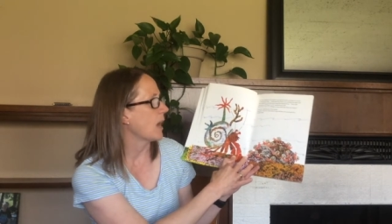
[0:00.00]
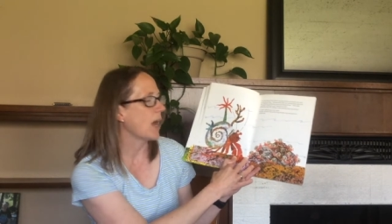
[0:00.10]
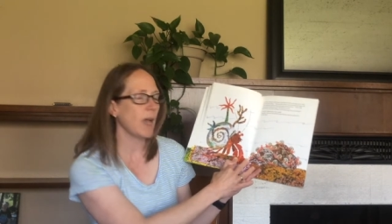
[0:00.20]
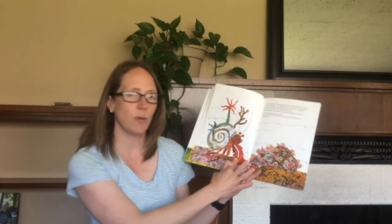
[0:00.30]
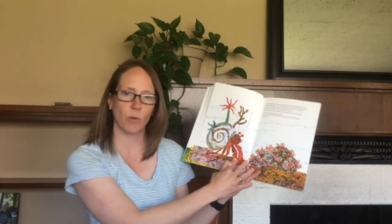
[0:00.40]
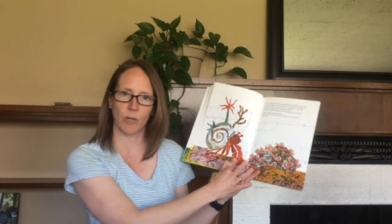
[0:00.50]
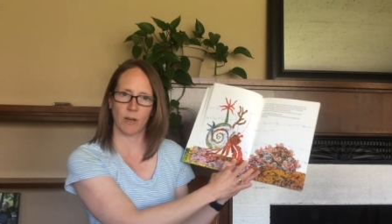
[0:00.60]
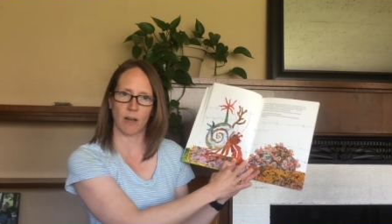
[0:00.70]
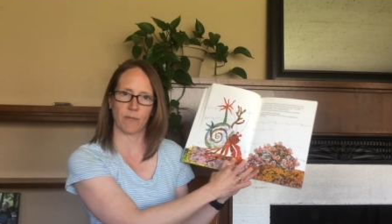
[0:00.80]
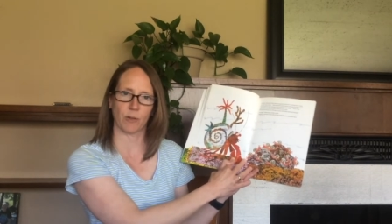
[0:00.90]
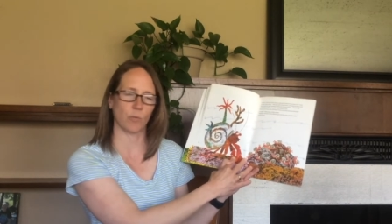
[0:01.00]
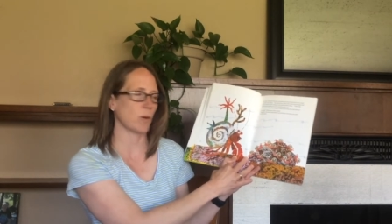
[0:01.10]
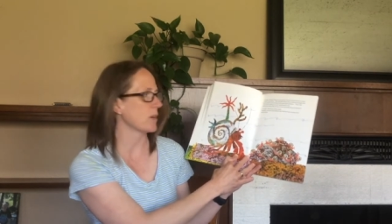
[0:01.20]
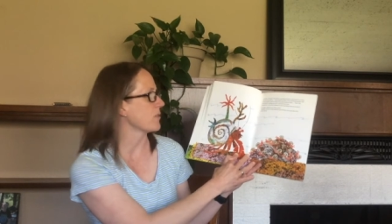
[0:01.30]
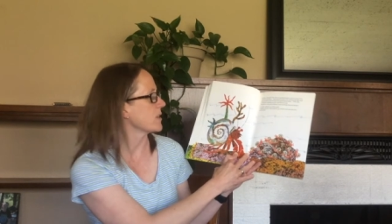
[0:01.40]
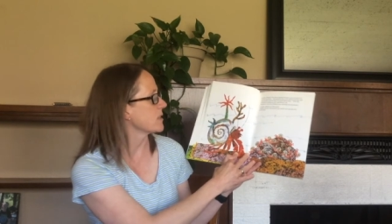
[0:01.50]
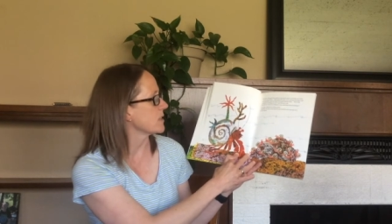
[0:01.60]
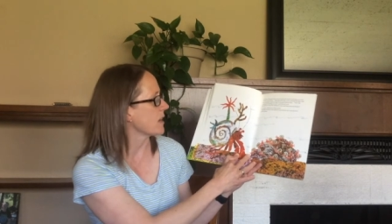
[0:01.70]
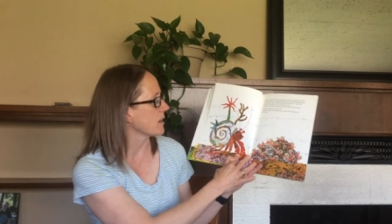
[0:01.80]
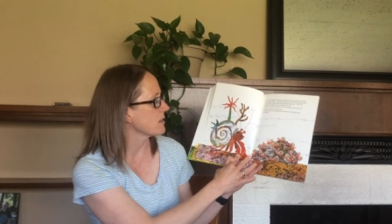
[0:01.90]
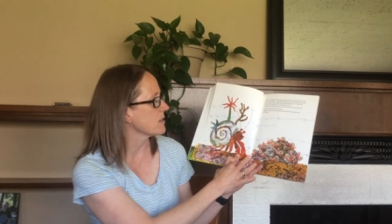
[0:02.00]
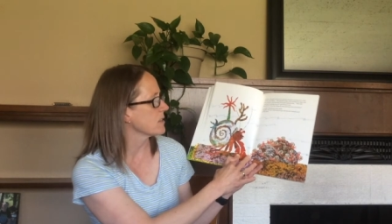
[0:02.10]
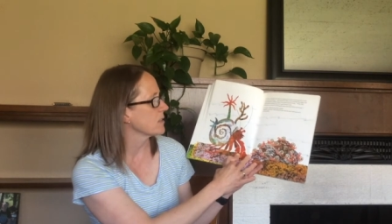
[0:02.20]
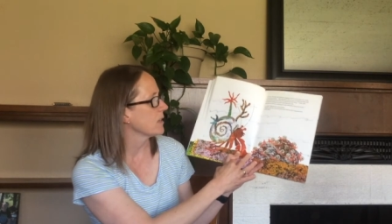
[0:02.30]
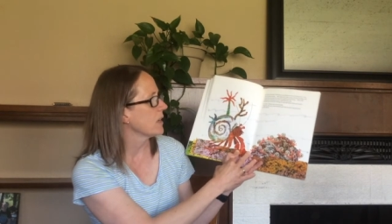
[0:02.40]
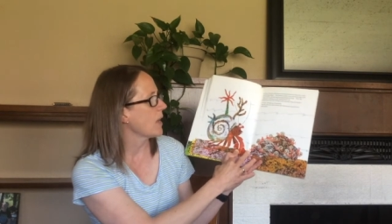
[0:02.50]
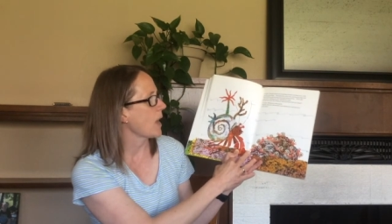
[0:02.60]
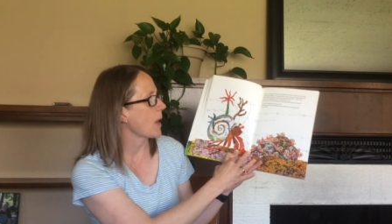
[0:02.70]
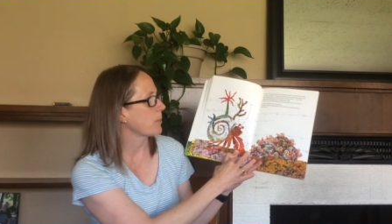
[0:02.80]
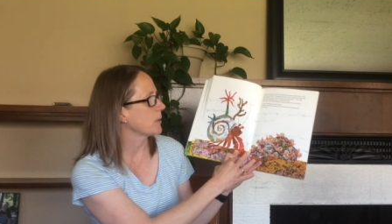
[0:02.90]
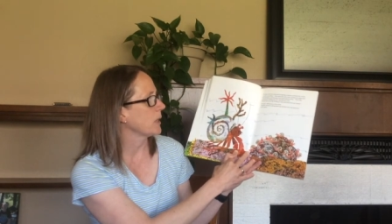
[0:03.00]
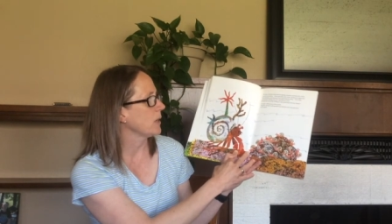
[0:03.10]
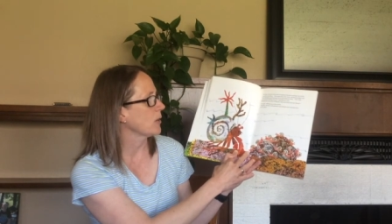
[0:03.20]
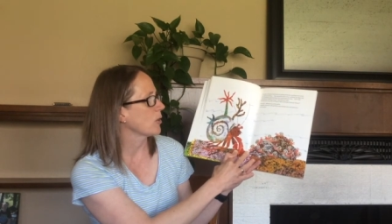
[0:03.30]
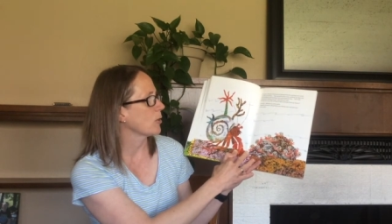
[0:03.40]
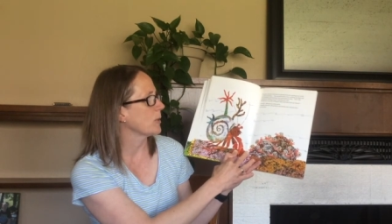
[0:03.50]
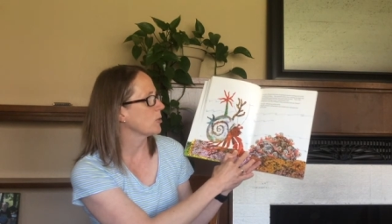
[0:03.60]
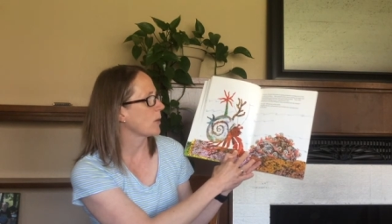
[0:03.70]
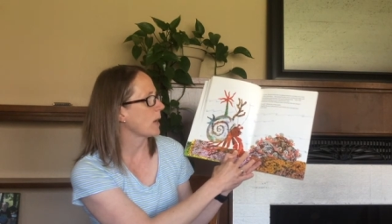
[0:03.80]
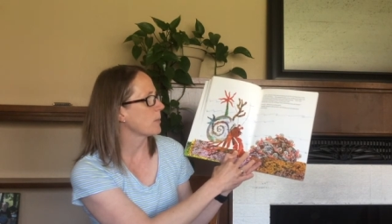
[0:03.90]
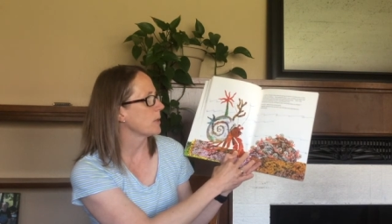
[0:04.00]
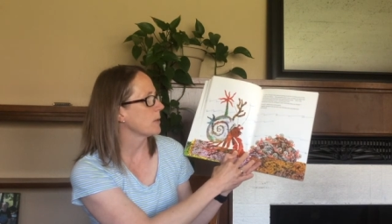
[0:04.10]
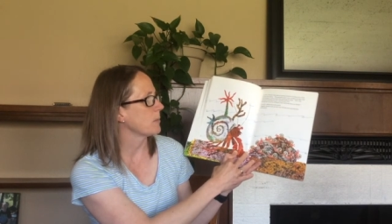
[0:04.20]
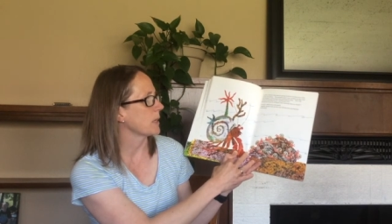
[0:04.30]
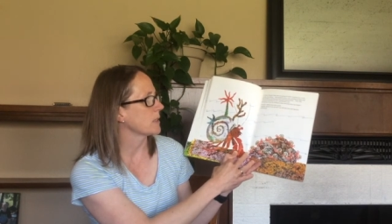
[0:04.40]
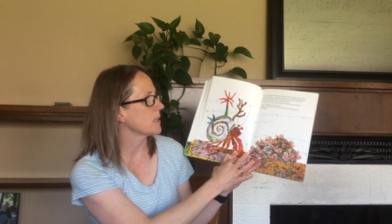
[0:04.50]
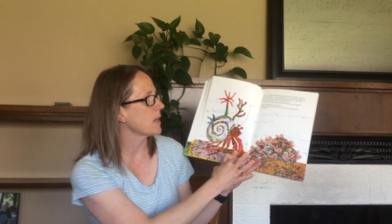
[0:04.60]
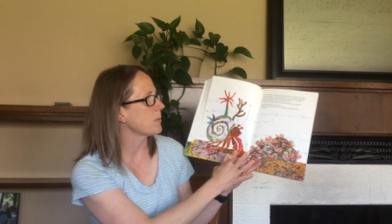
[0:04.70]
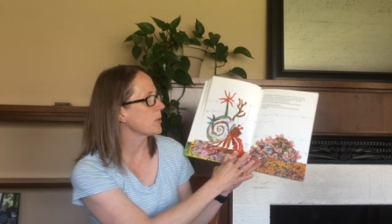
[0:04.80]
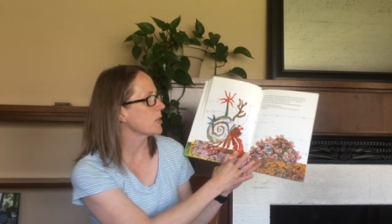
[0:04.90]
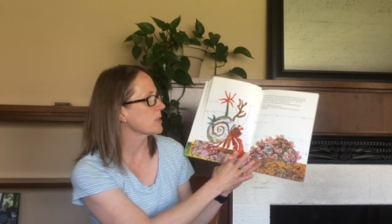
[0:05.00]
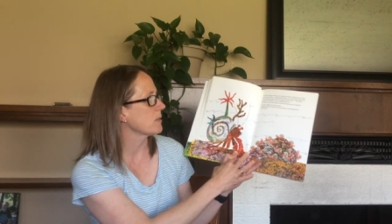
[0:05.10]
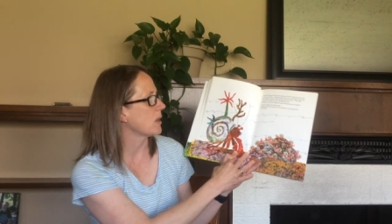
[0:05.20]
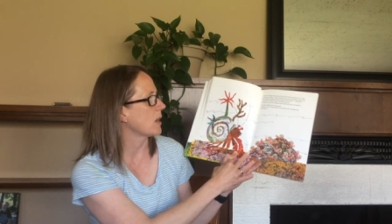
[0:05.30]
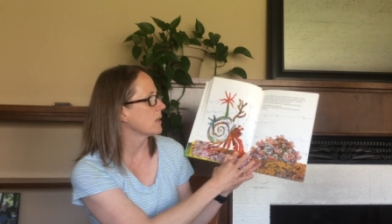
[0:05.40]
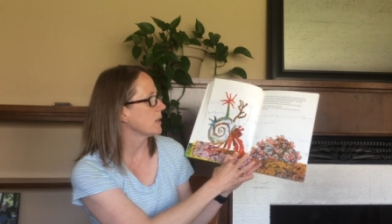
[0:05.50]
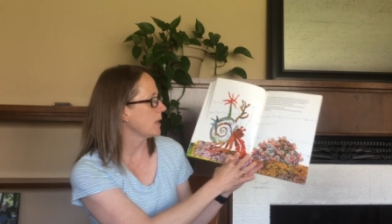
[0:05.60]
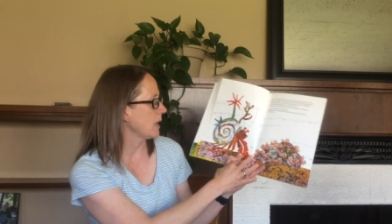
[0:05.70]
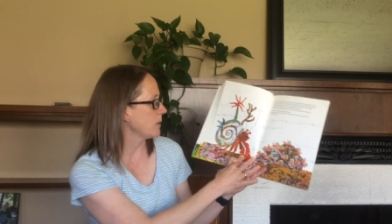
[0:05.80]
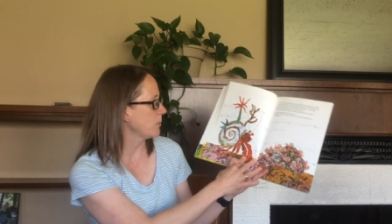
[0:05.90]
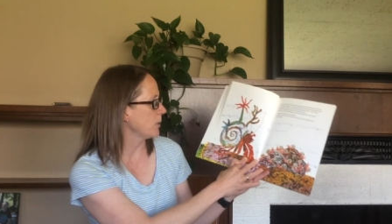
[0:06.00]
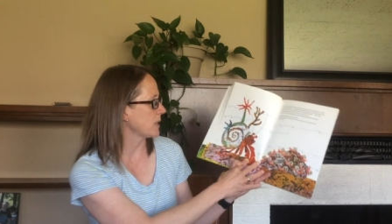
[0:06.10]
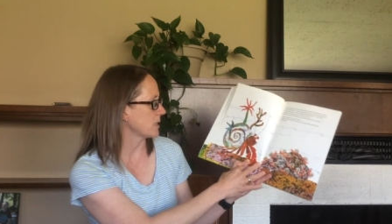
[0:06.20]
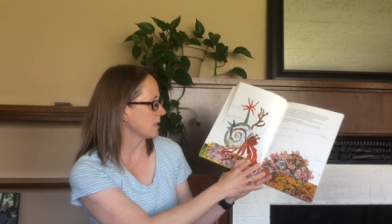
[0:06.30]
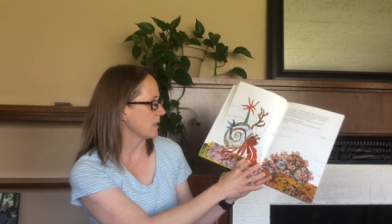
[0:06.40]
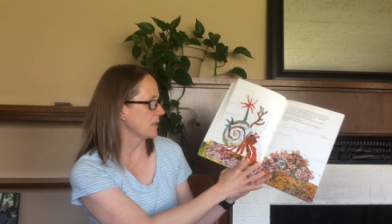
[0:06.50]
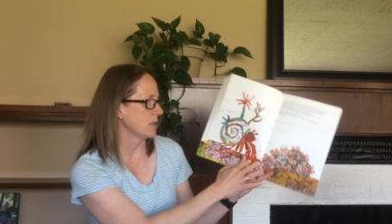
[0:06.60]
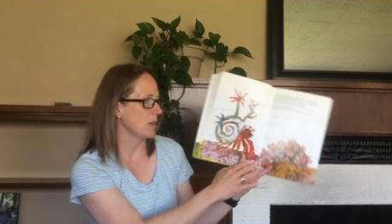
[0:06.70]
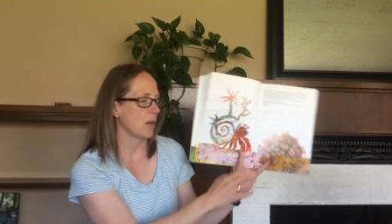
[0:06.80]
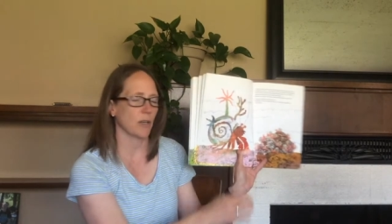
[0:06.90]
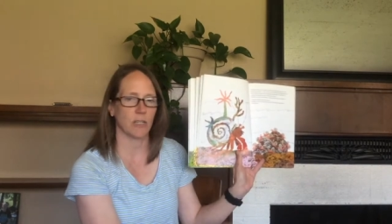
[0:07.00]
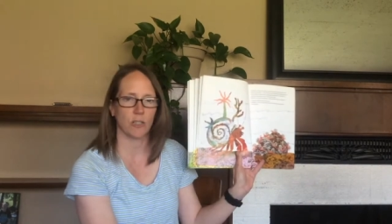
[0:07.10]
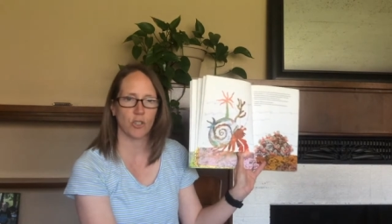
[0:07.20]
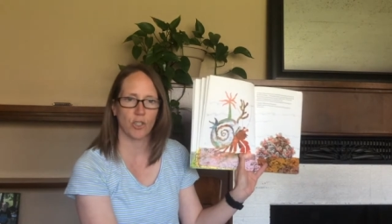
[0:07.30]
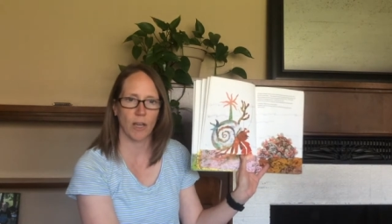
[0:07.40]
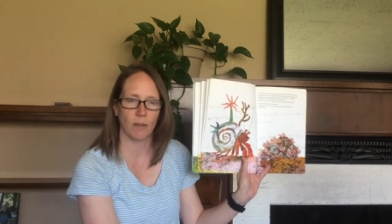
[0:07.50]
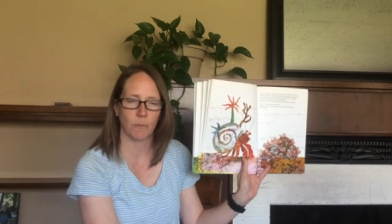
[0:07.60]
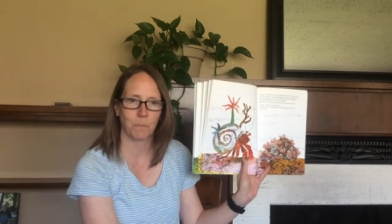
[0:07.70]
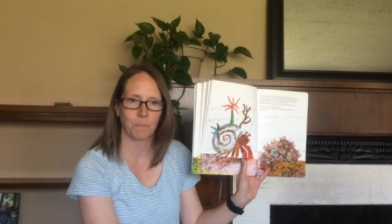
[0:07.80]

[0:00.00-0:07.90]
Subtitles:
I would, offered one of the snails. Happily, Hermit Crab picked it up with his claw and placed it on his shell.